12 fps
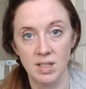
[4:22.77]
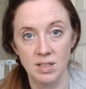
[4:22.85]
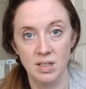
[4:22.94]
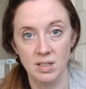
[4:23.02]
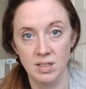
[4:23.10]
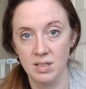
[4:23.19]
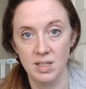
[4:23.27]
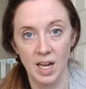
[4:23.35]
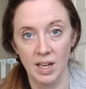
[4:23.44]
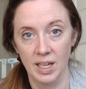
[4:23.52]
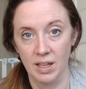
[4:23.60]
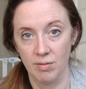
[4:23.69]
It's
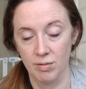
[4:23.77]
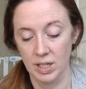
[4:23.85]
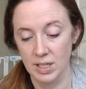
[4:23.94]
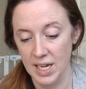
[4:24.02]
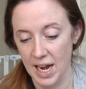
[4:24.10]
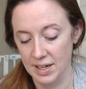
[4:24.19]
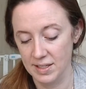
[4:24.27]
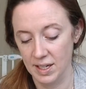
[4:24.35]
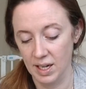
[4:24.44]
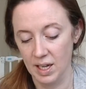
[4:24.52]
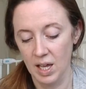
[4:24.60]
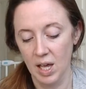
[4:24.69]
not like really
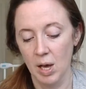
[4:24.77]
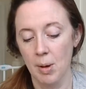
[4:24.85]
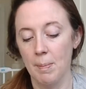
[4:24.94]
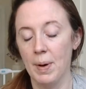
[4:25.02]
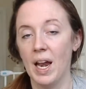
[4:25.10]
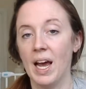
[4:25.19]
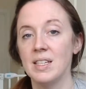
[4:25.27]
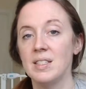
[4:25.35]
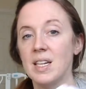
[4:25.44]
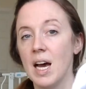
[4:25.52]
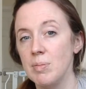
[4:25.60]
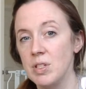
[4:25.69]
taxing. But I
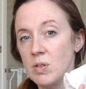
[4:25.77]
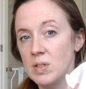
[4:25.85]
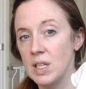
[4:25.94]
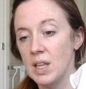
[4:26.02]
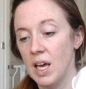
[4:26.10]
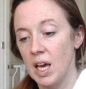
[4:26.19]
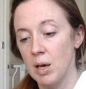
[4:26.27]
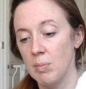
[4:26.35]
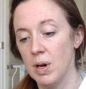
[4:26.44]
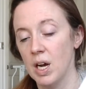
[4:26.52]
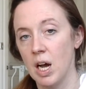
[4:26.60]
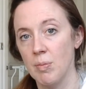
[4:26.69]
stopped using the hemp
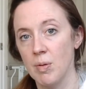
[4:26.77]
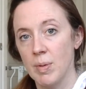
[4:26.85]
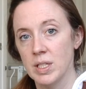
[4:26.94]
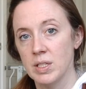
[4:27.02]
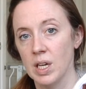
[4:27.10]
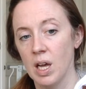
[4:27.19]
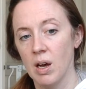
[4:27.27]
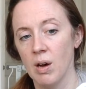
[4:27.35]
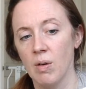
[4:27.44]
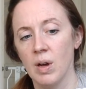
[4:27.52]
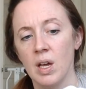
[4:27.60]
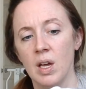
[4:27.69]
a couple months
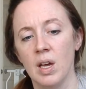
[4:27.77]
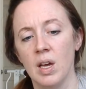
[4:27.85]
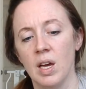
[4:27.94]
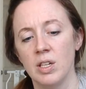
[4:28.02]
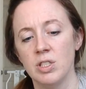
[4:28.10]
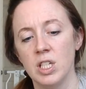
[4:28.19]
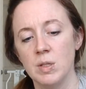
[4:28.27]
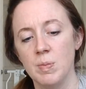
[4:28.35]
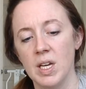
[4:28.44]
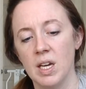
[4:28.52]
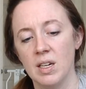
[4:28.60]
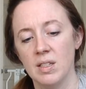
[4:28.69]
ago just
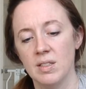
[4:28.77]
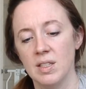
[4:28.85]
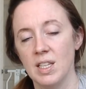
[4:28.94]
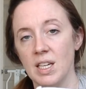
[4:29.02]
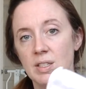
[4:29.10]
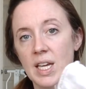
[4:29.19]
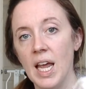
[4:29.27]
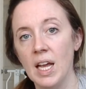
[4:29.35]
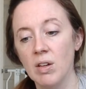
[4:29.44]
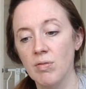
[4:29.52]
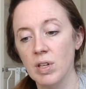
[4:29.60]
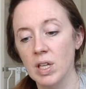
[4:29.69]
because they take
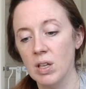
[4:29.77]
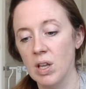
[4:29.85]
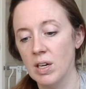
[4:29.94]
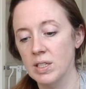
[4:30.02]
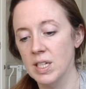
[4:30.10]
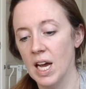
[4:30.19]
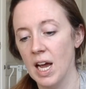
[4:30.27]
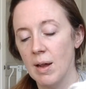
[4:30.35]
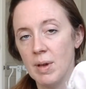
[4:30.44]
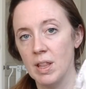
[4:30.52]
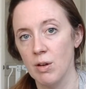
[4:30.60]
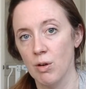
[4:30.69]
a really long time
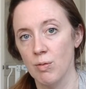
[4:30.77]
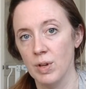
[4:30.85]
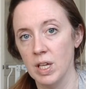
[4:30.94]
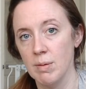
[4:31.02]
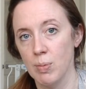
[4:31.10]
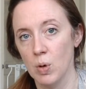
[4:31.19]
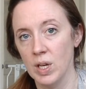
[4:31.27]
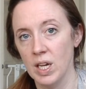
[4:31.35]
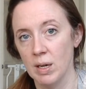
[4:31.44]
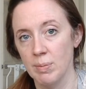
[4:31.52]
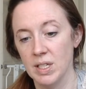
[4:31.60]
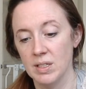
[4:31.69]
and they were really
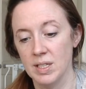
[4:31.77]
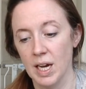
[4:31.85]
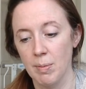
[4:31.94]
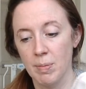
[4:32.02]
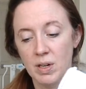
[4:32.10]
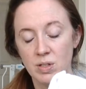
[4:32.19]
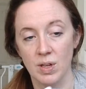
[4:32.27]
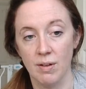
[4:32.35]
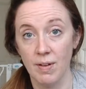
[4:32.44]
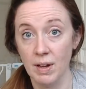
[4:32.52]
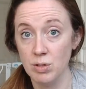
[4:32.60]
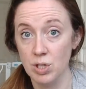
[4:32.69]
bulking up his diaper. So I
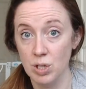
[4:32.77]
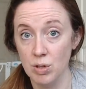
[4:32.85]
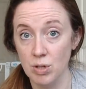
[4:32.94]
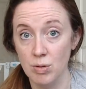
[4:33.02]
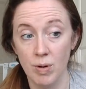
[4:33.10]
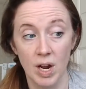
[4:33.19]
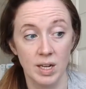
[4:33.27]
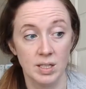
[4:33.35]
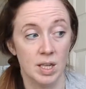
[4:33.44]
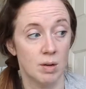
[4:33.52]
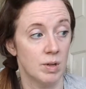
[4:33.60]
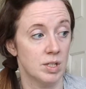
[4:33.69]
found 2 new products
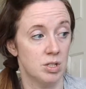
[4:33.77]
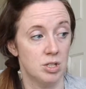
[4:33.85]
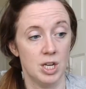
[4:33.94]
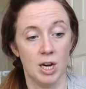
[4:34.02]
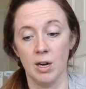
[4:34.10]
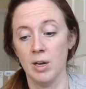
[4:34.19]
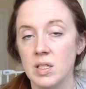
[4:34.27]
that I wanted to share.